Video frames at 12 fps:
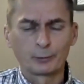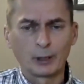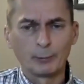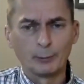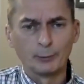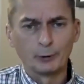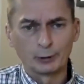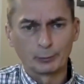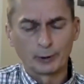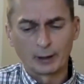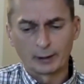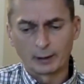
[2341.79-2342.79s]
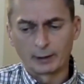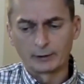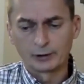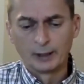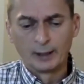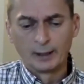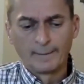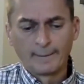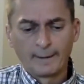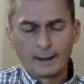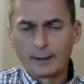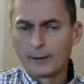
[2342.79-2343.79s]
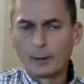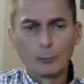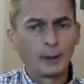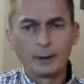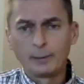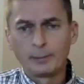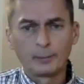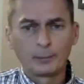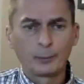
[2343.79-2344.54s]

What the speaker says: some chamber music with our guys. And then we